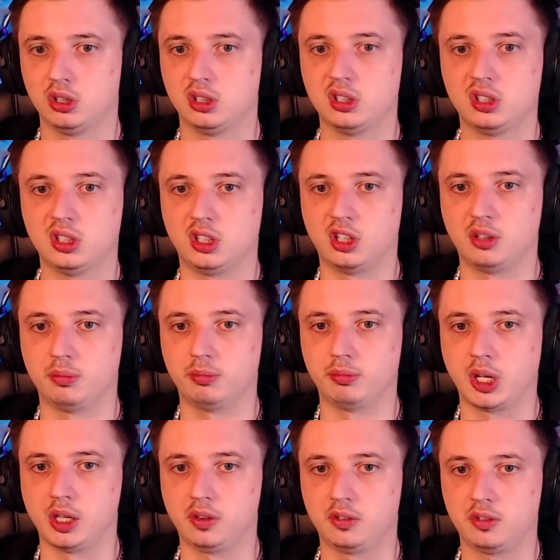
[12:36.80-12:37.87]

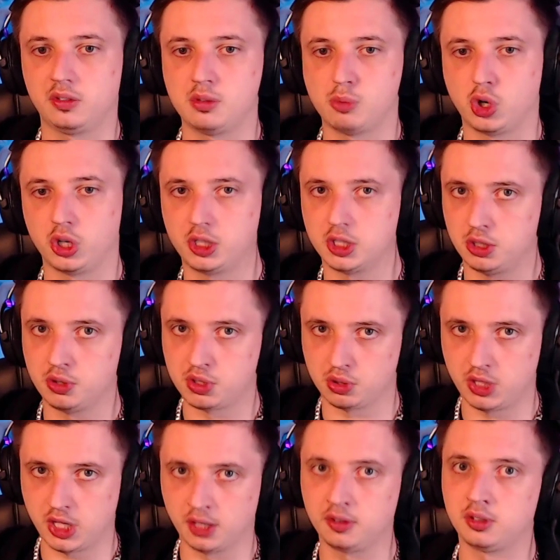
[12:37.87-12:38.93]
And the more I get used to
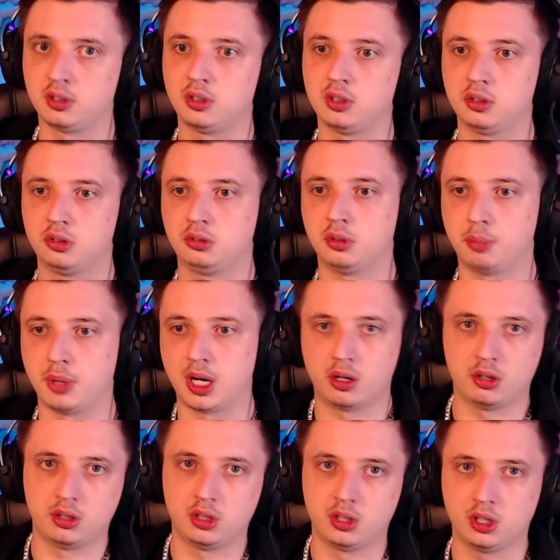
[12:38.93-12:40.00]
that, the
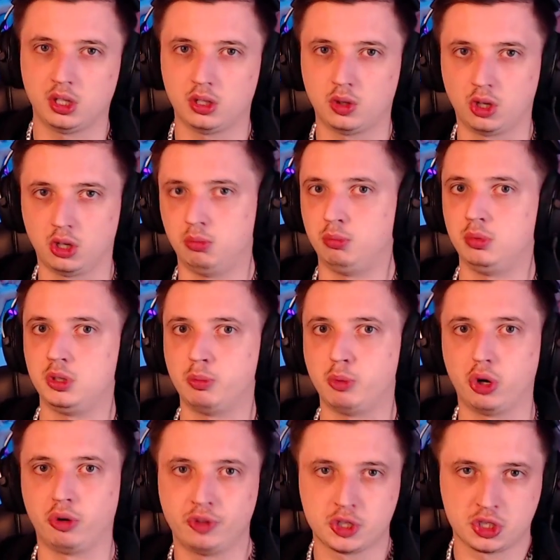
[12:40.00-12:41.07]
better, or the more
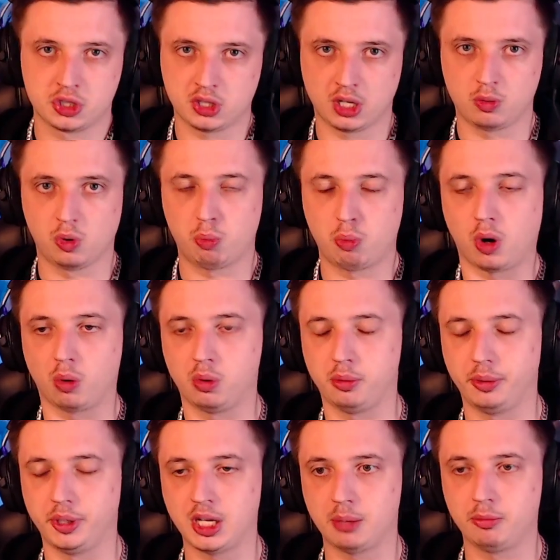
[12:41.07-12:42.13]
efficient I will probably
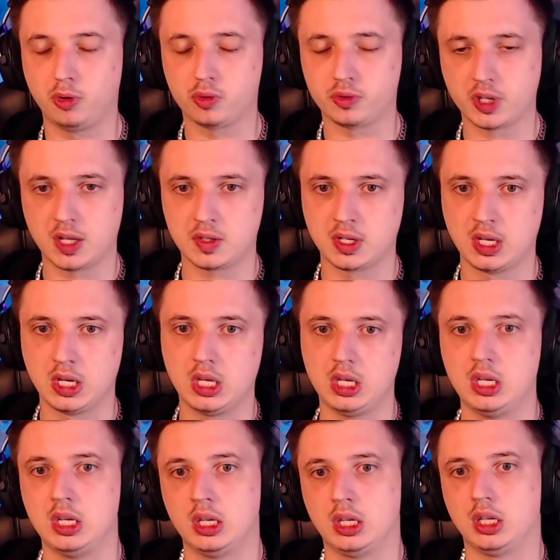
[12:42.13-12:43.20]
become with that.
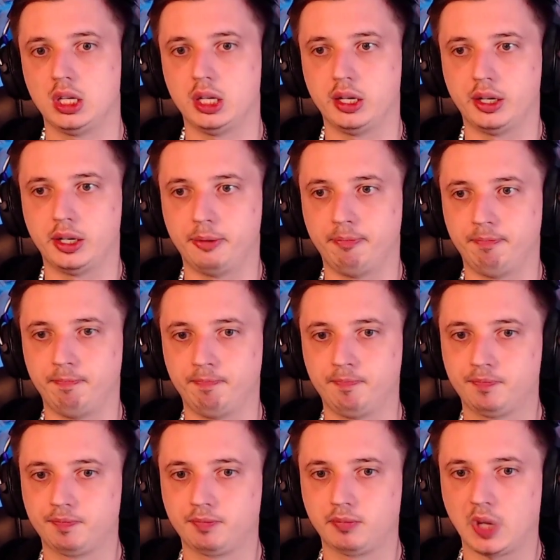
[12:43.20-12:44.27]
And
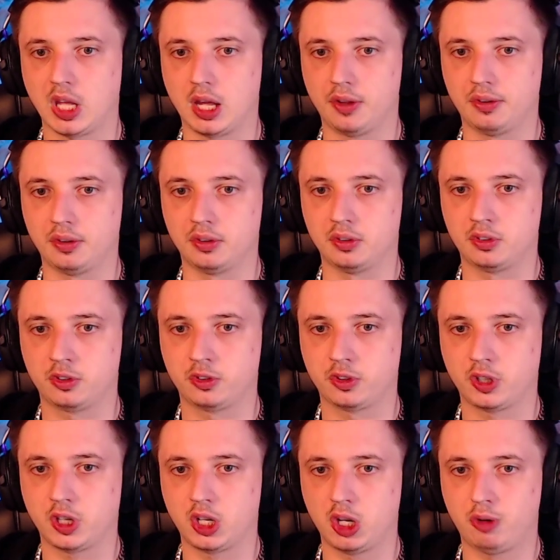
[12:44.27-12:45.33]

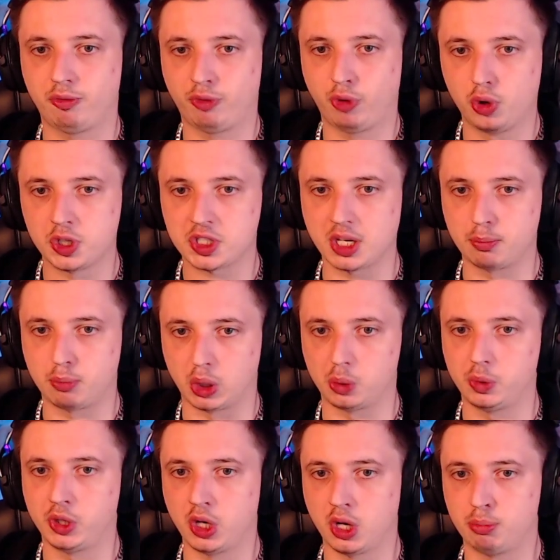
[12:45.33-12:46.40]
at first, I'm probably
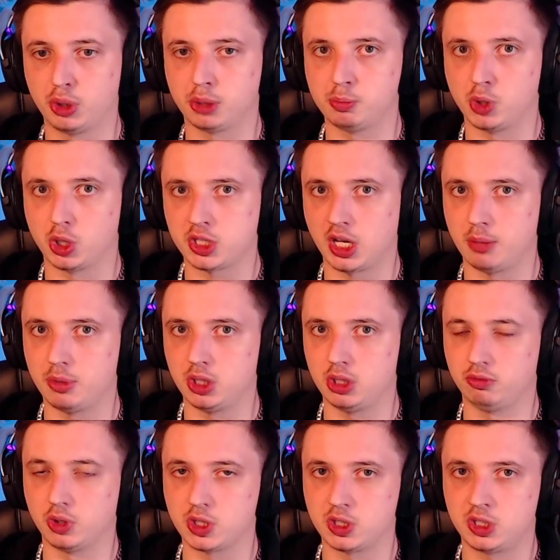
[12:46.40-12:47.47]
going to put more time in
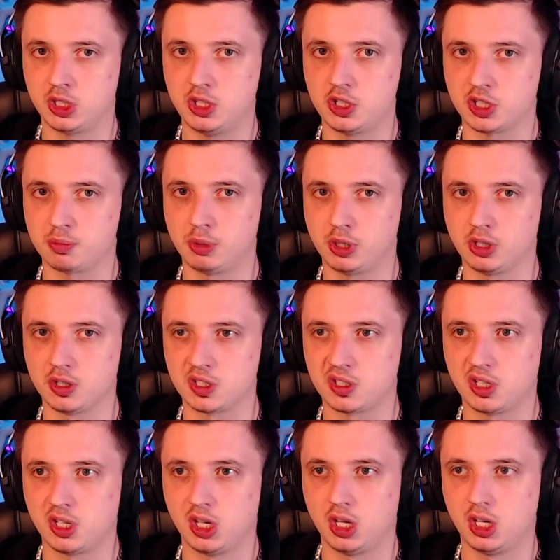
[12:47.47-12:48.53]
university just because
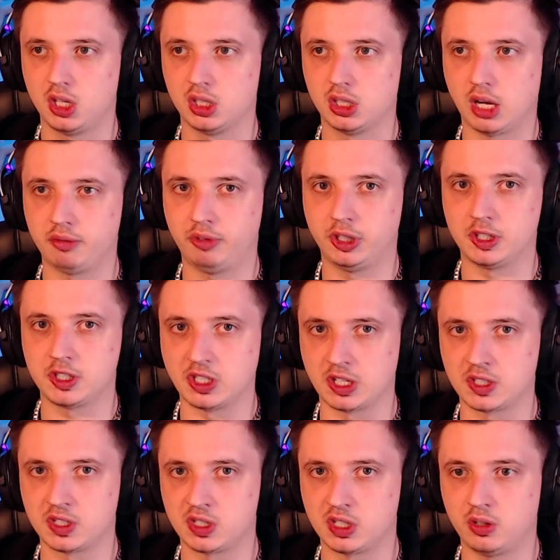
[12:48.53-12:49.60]
I think it's
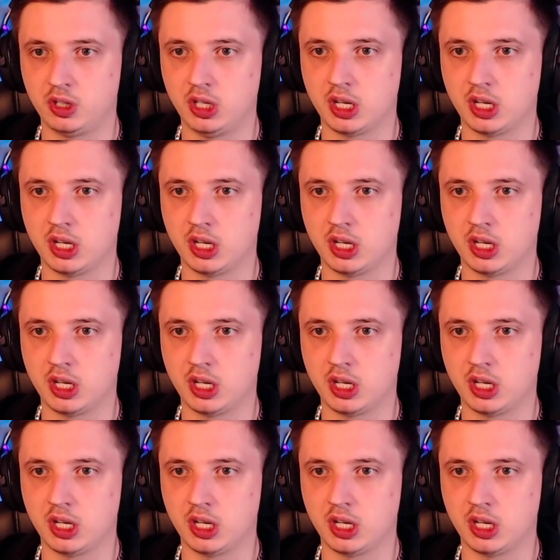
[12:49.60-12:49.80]
necessary.